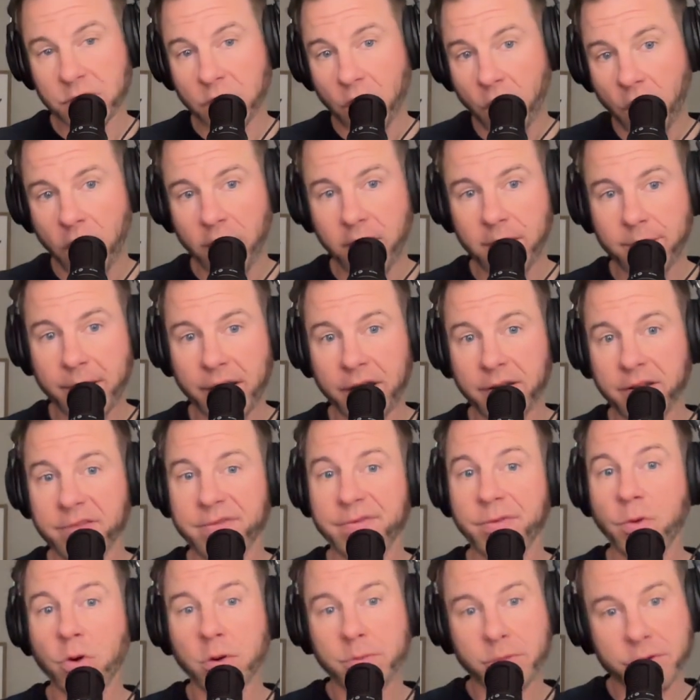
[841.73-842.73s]
all about a
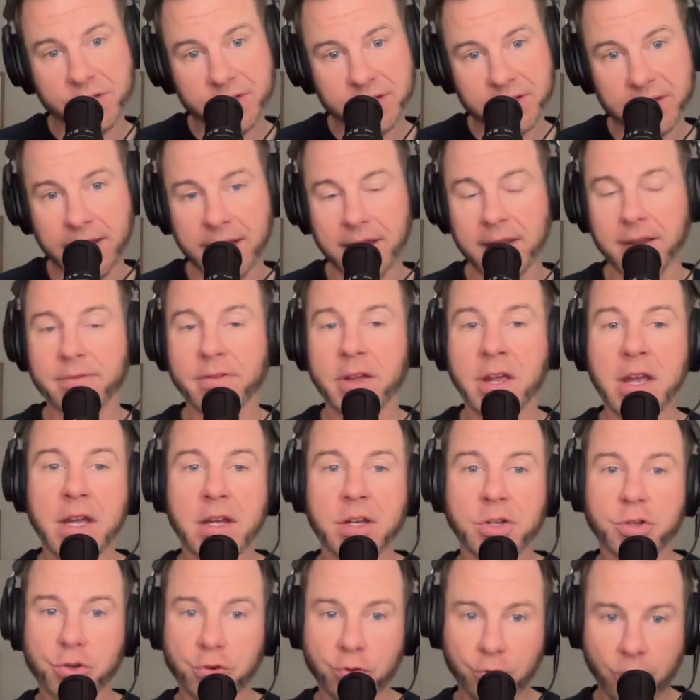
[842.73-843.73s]
former slave
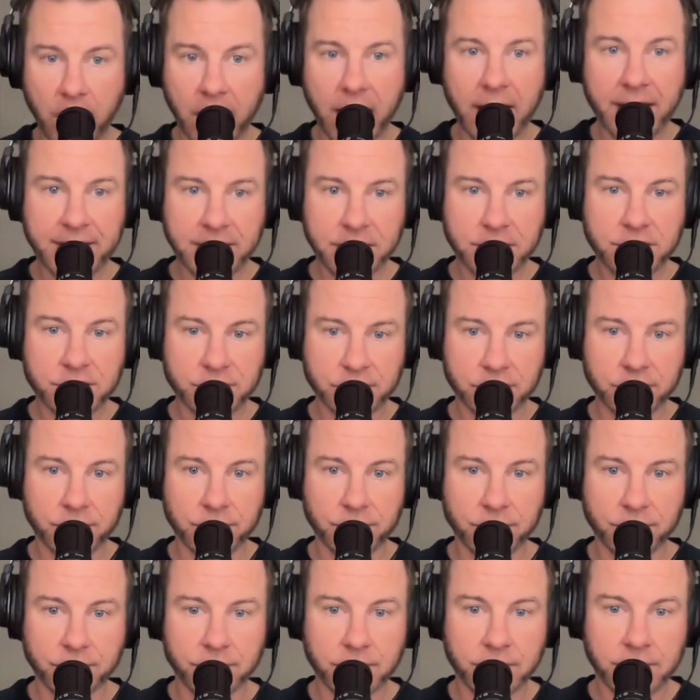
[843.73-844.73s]
trying
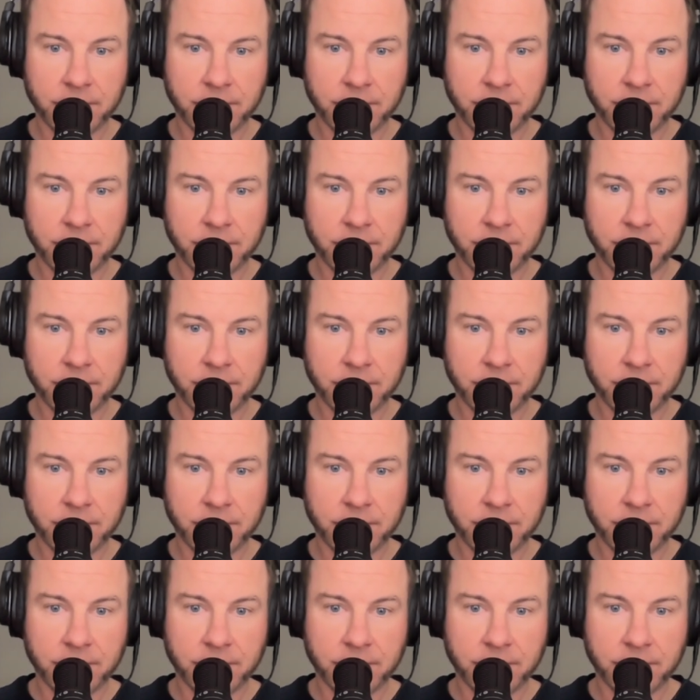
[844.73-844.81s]
to,